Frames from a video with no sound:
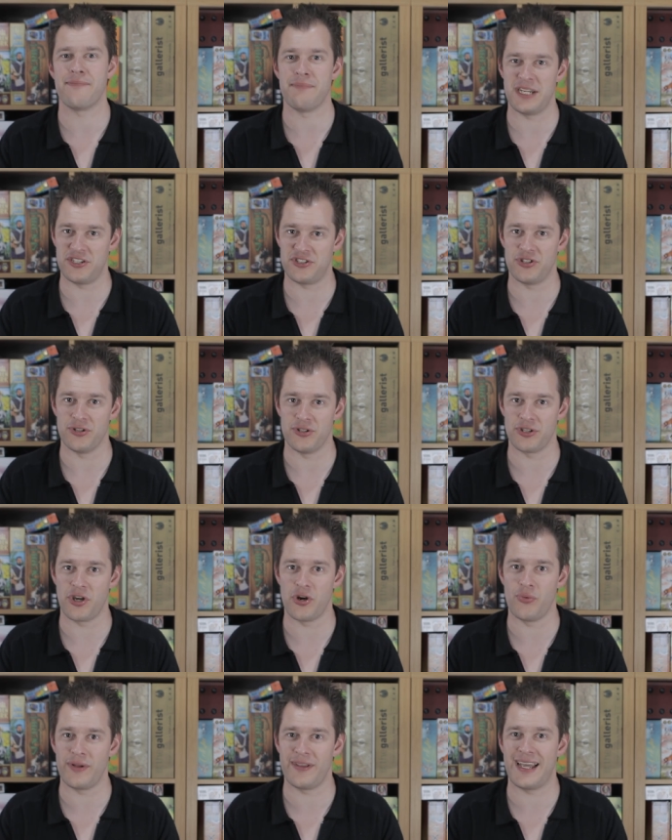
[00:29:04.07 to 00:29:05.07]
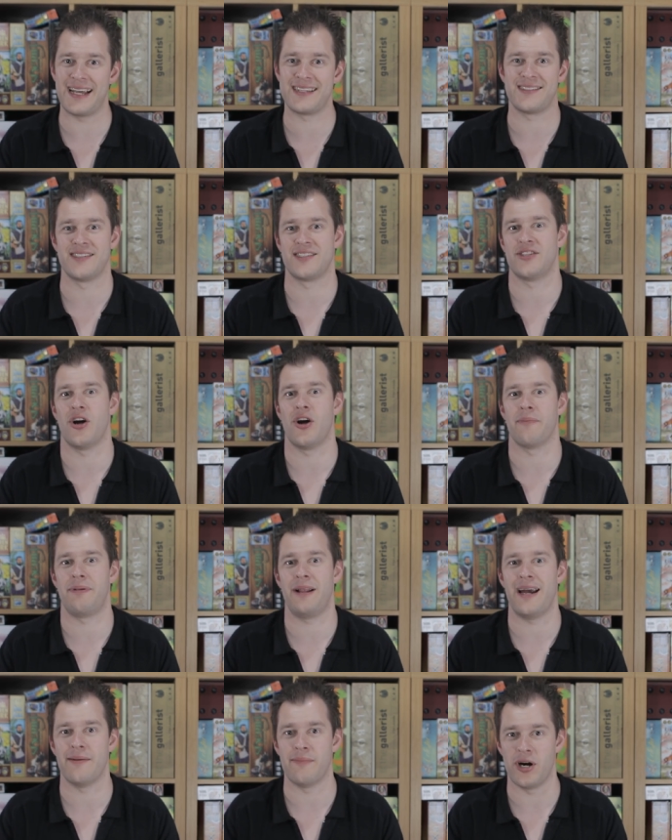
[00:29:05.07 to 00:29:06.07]
miniature to go with it as the start
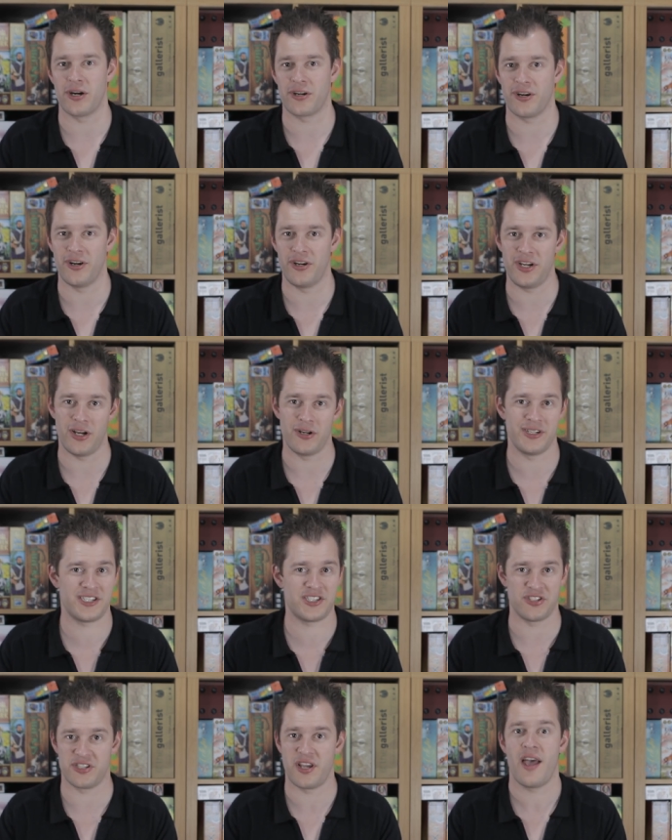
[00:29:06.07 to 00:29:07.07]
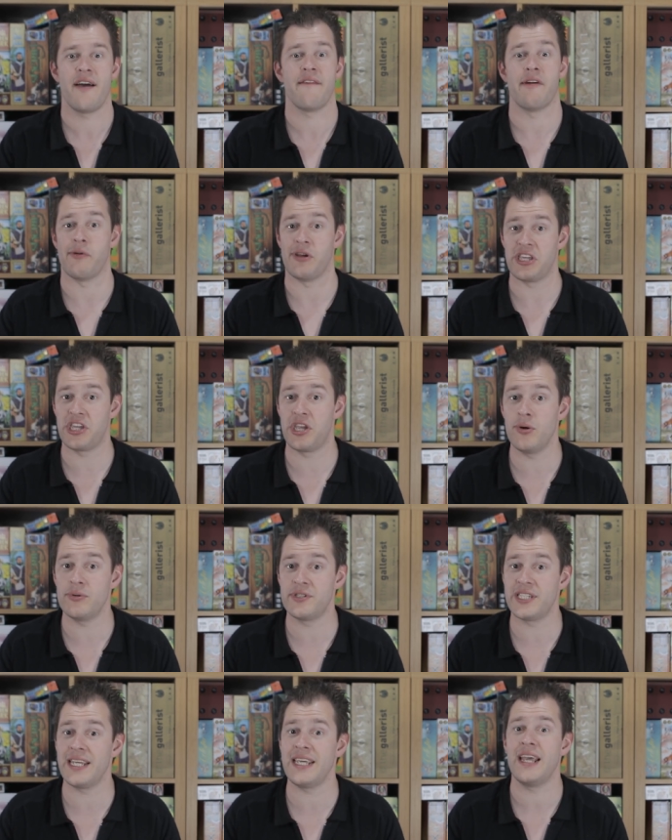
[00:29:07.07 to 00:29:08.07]
player marker. You know, it's just very
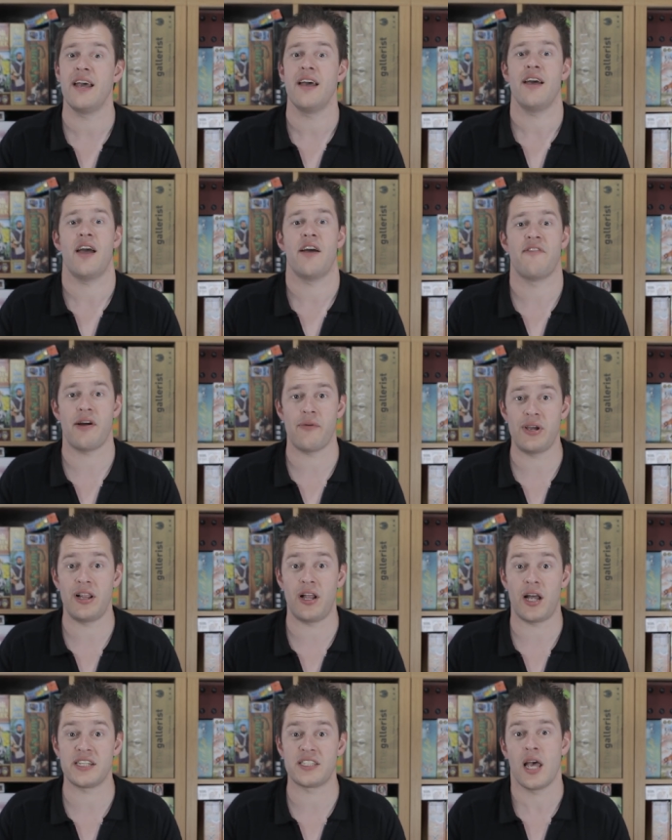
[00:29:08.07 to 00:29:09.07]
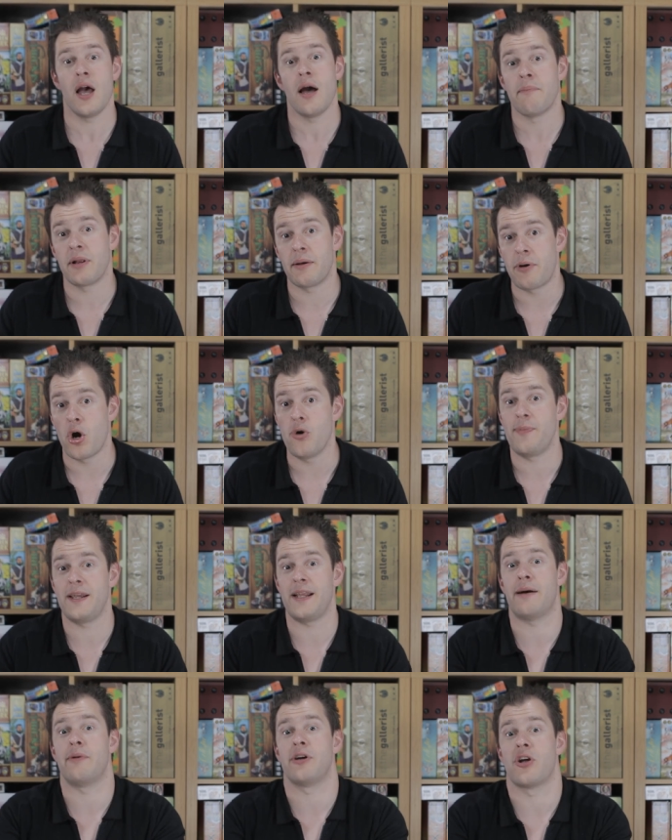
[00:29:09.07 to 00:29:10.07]
cutesy, very light, but I'm hoping
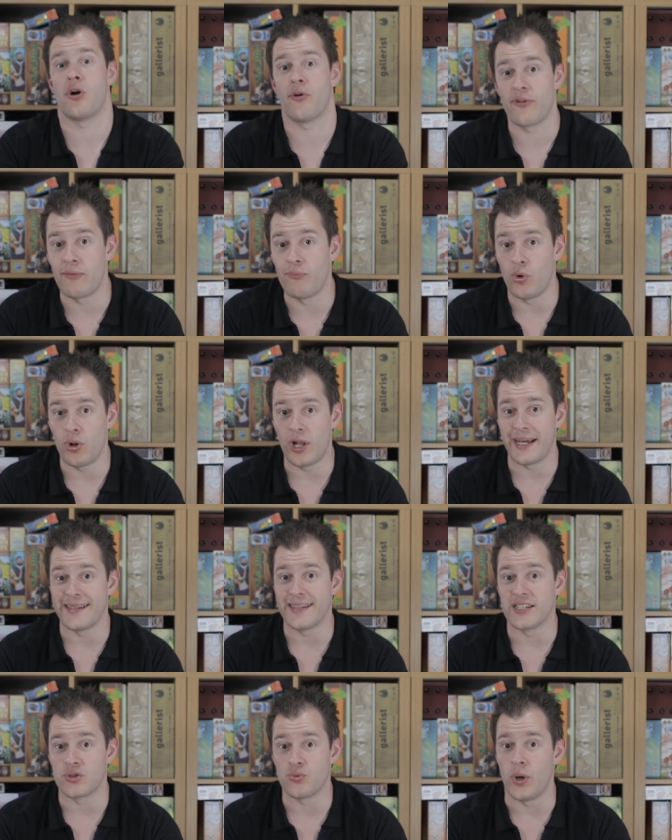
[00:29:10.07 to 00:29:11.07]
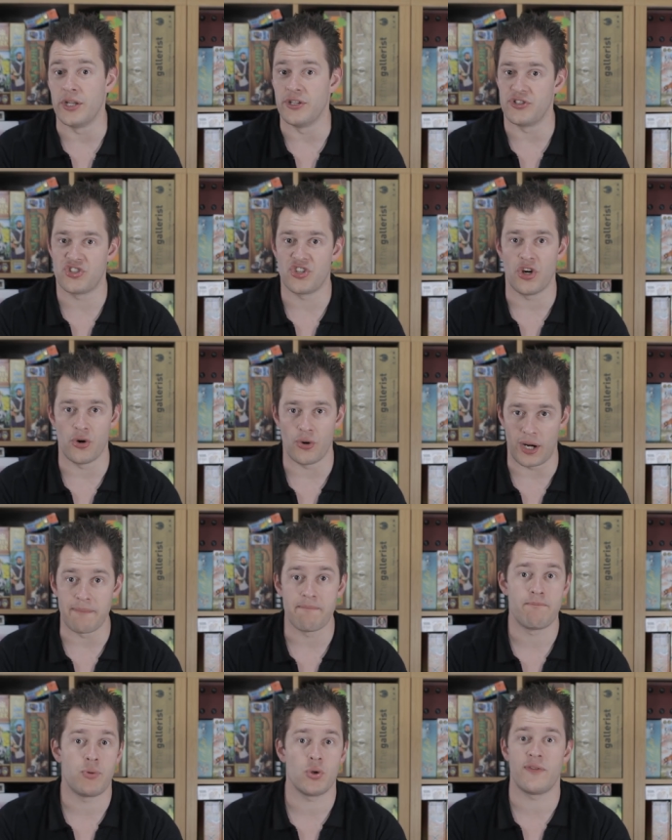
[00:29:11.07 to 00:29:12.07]
that my girlfriend will like this one. So I
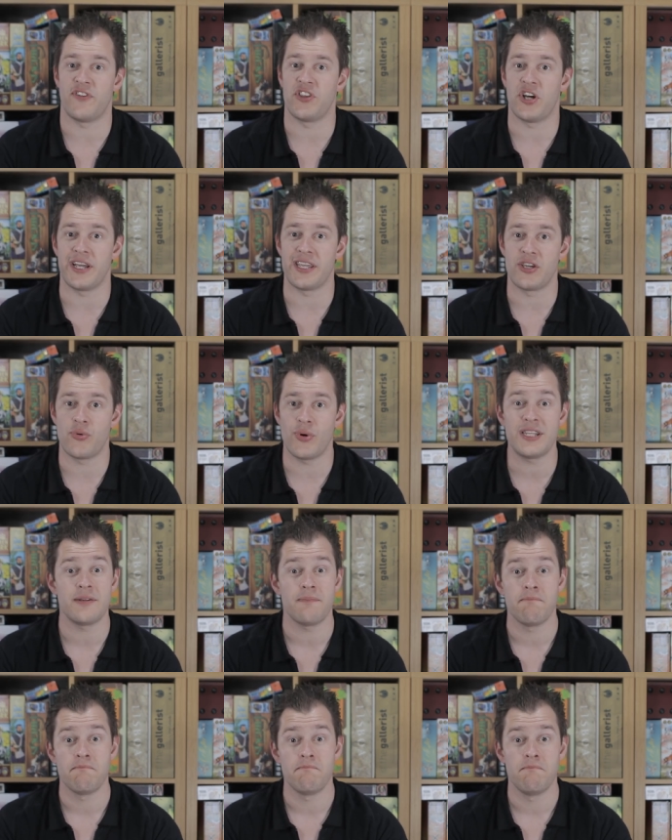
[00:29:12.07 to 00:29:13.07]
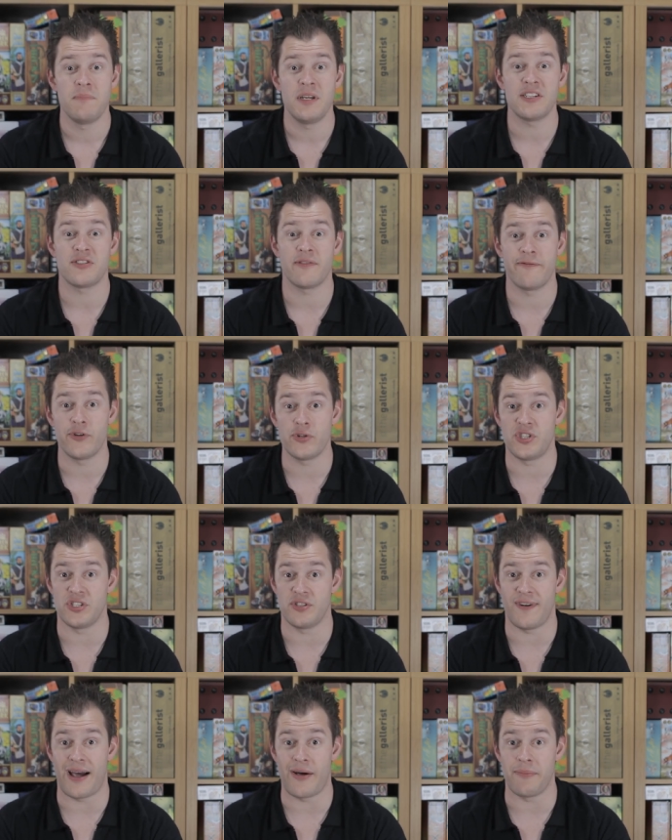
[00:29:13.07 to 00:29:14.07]
bought it for £9. Here's some
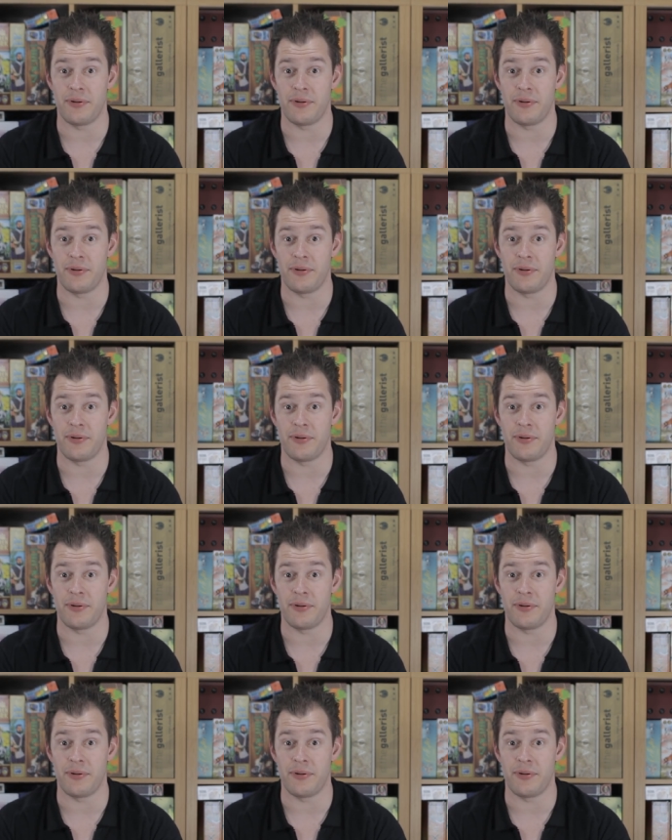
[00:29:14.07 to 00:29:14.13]
footage of how it